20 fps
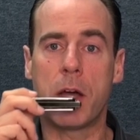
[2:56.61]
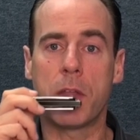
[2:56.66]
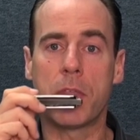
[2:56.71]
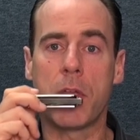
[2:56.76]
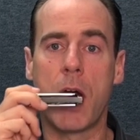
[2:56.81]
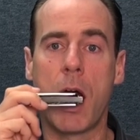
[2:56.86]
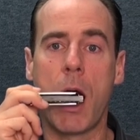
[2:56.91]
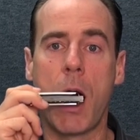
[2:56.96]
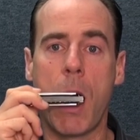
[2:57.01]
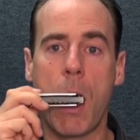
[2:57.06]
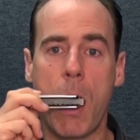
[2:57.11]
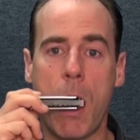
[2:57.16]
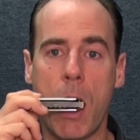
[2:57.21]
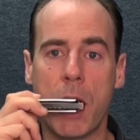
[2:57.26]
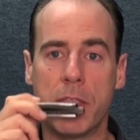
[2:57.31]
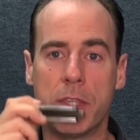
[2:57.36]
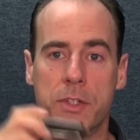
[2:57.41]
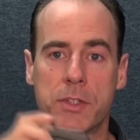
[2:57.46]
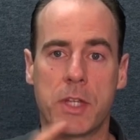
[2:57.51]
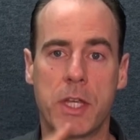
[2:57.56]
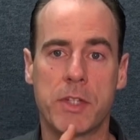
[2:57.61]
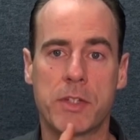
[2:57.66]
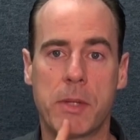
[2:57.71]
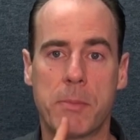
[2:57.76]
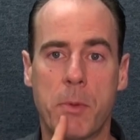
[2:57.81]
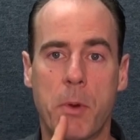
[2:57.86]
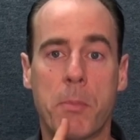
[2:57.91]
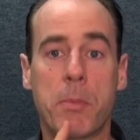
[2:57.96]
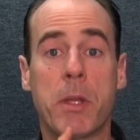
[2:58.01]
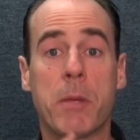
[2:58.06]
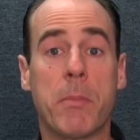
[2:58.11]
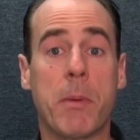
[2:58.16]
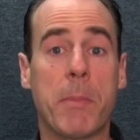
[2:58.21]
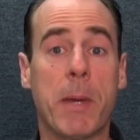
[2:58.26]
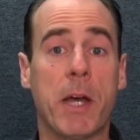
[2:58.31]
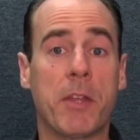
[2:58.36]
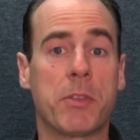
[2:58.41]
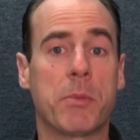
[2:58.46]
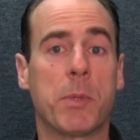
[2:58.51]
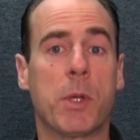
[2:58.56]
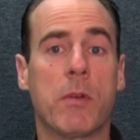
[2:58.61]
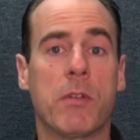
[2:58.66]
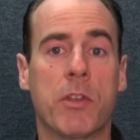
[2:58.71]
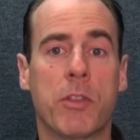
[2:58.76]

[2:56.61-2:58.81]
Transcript: in this case I'm opening my mouth to be over